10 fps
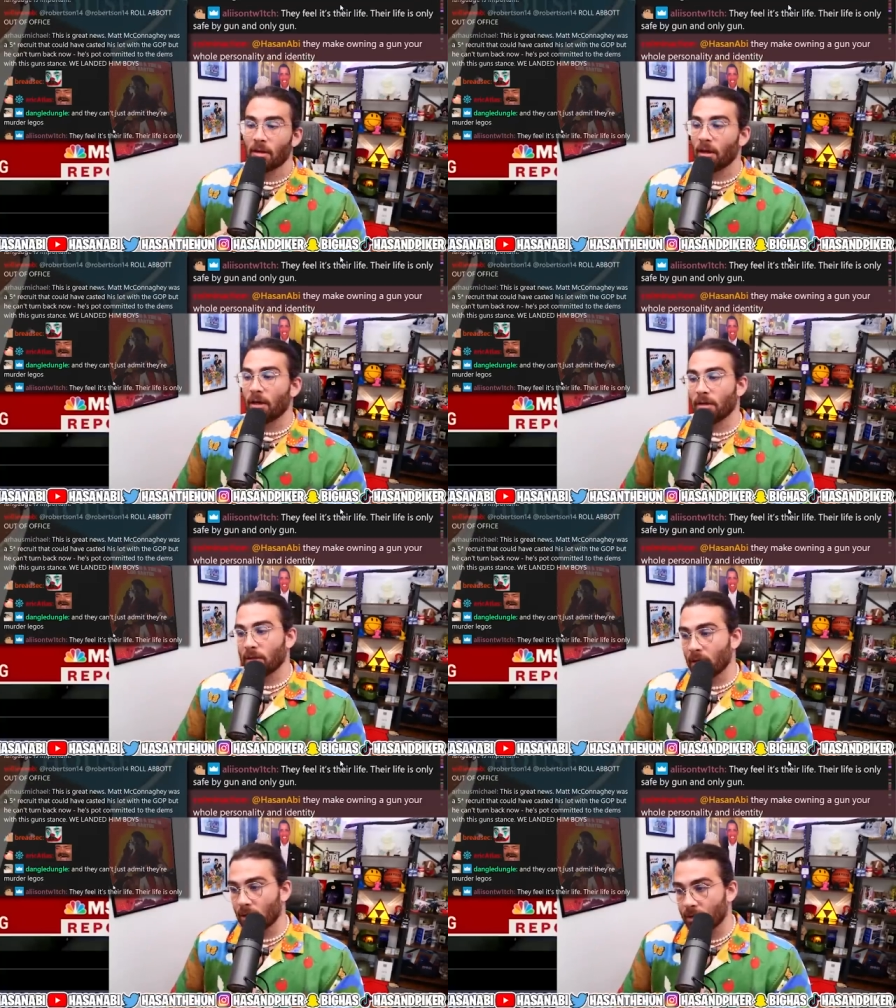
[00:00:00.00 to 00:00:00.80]
and
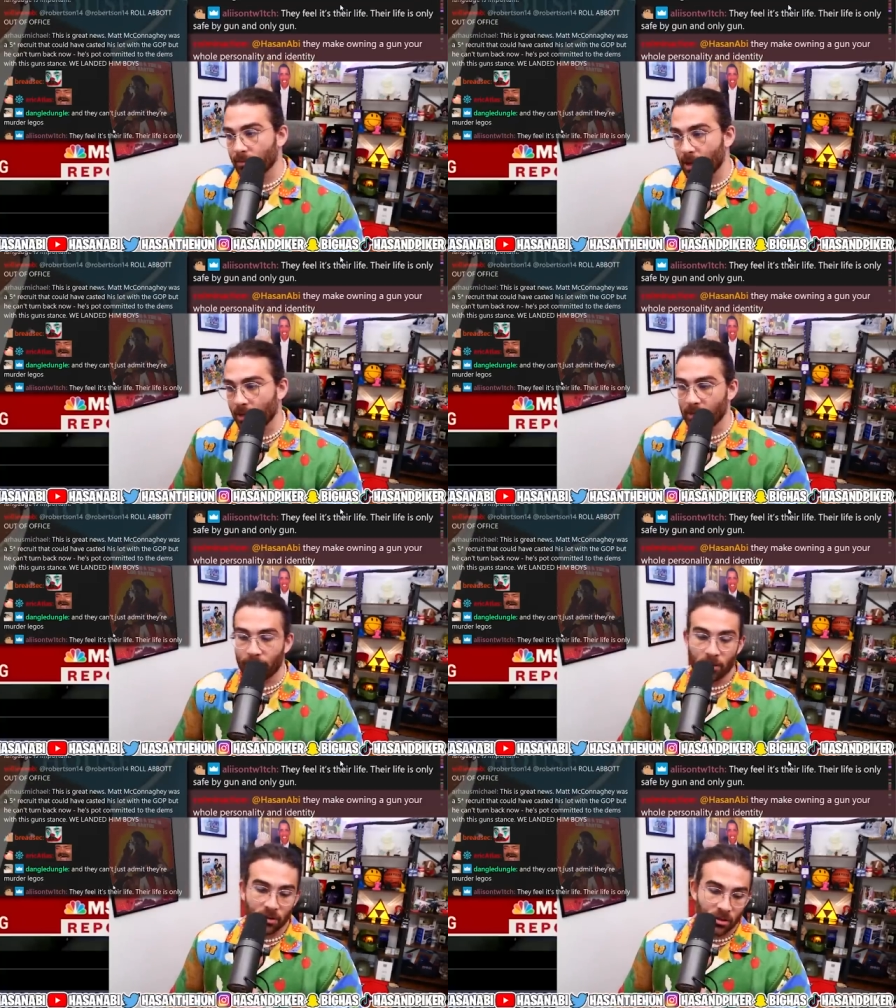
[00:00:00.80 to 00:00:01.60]
our commodity
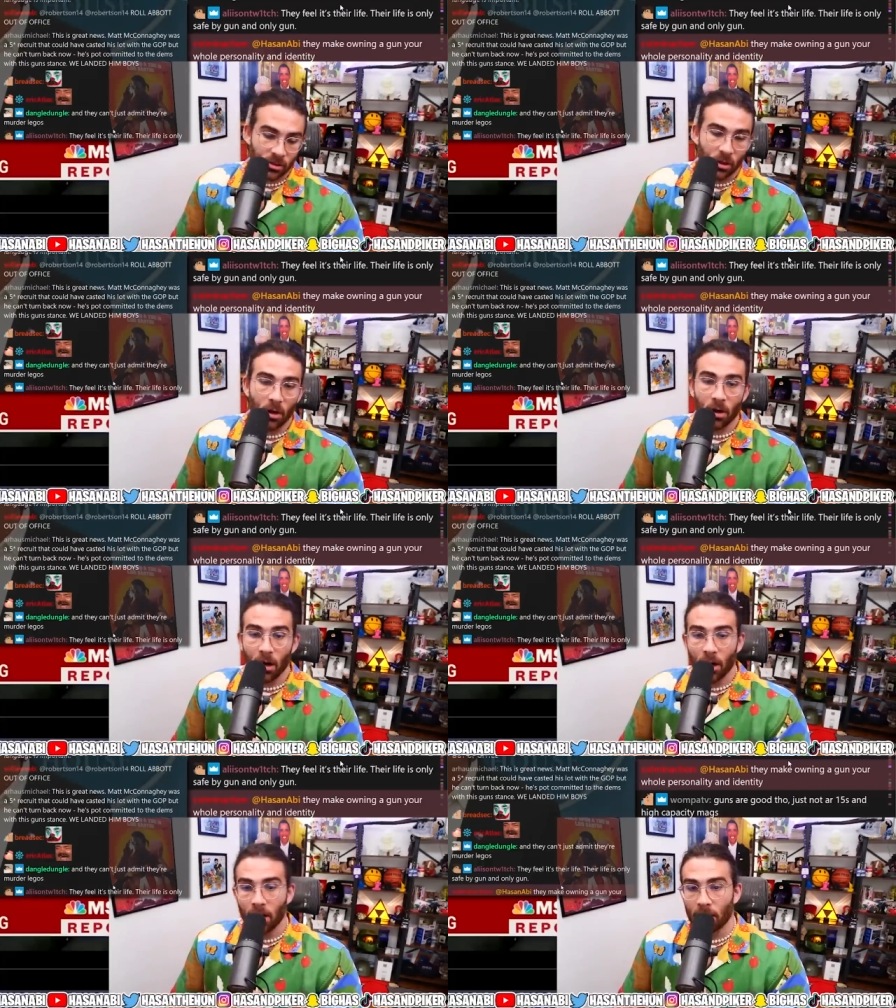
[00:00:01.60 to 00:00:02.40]
purchases are
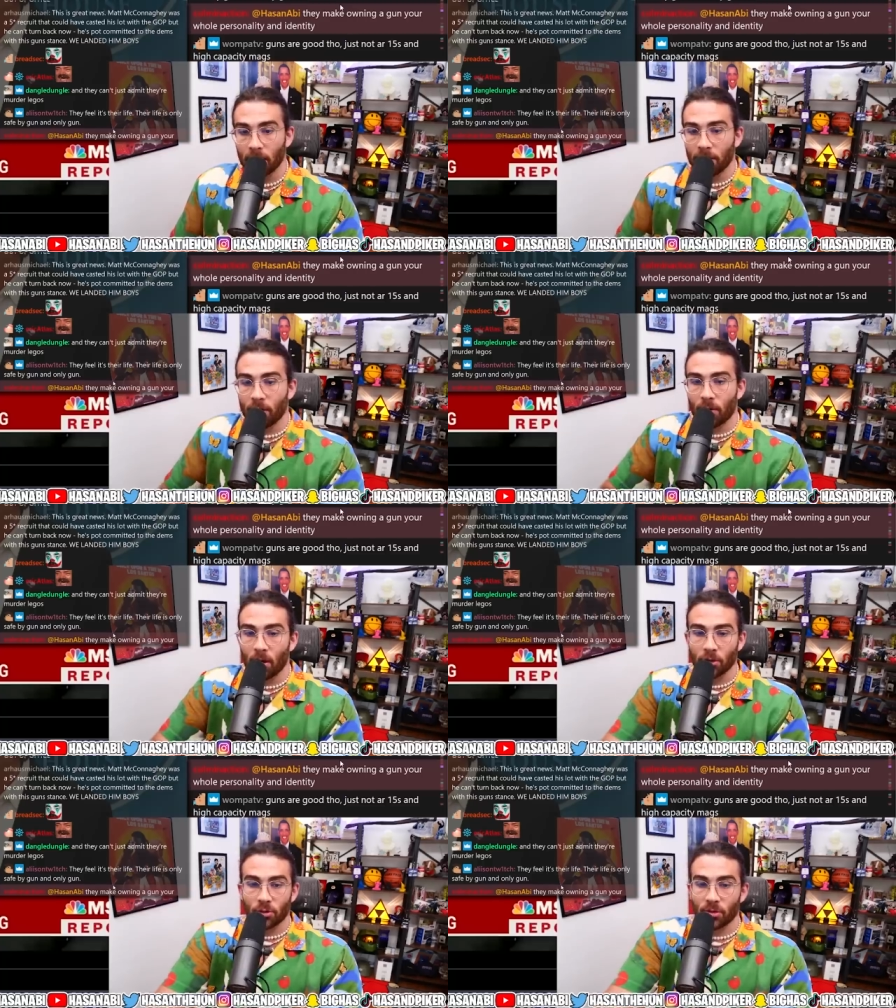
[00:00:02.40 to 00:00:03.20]
our you know
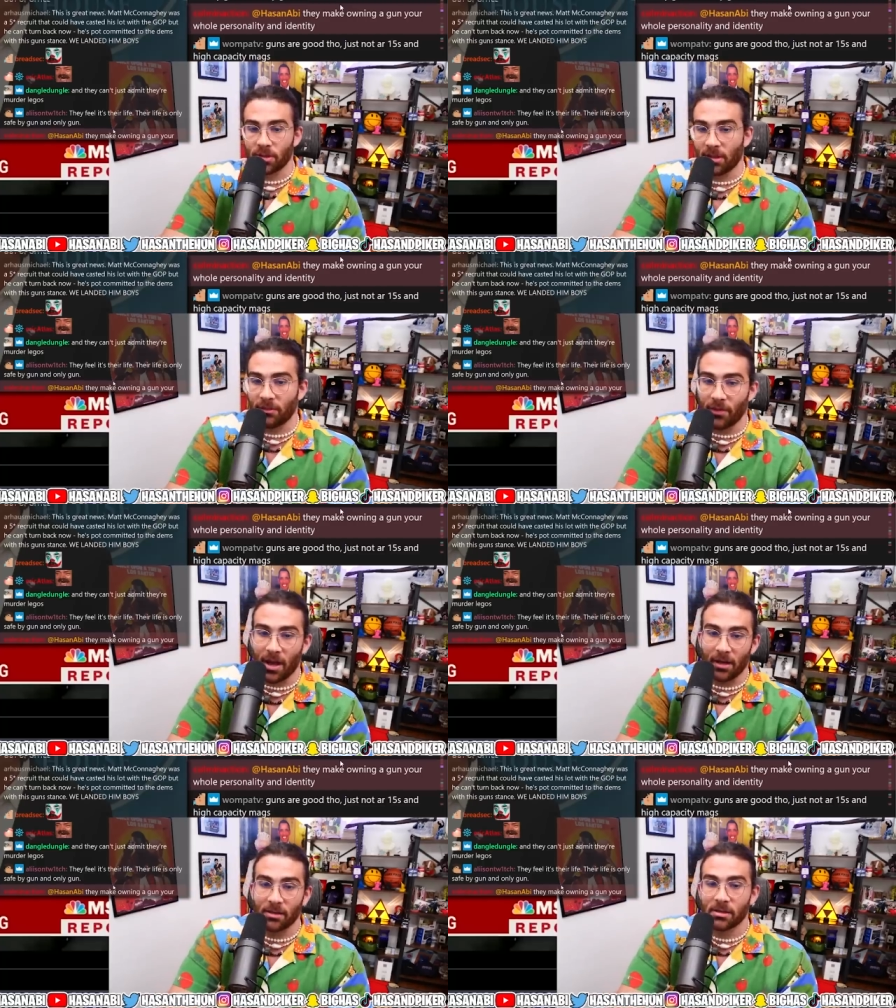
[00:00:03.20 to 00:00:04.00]
cultural
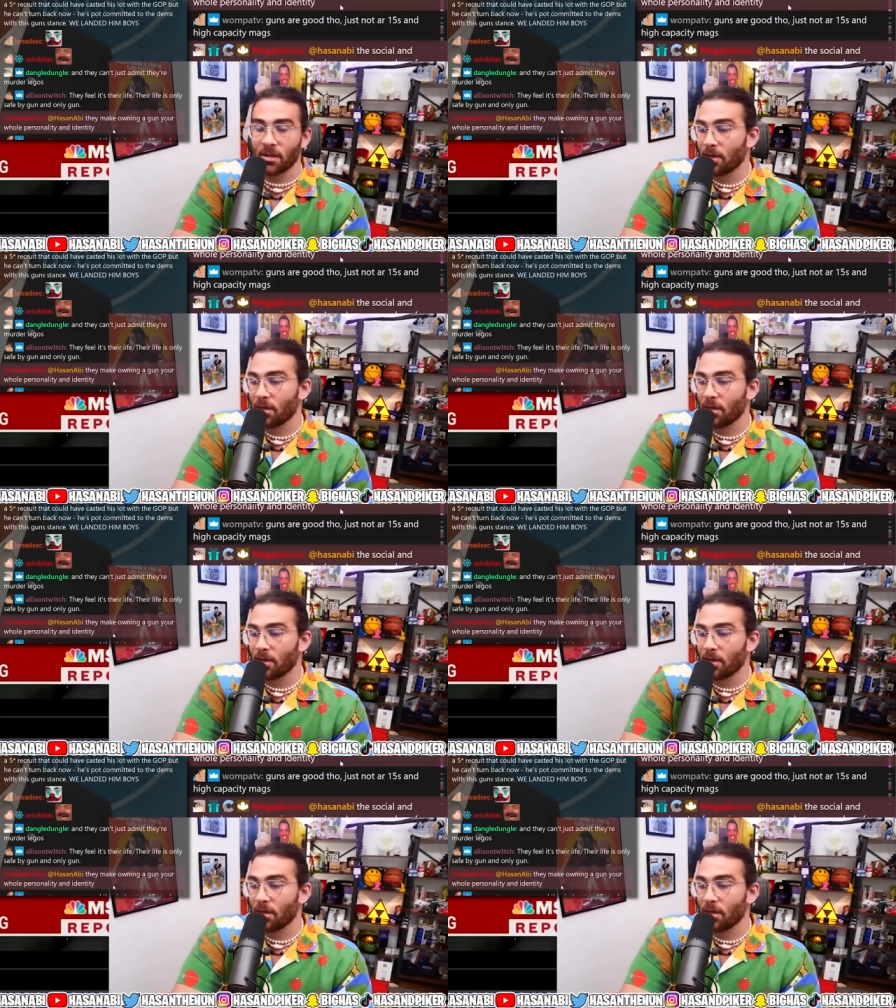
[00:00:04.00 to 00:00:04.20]
signifiers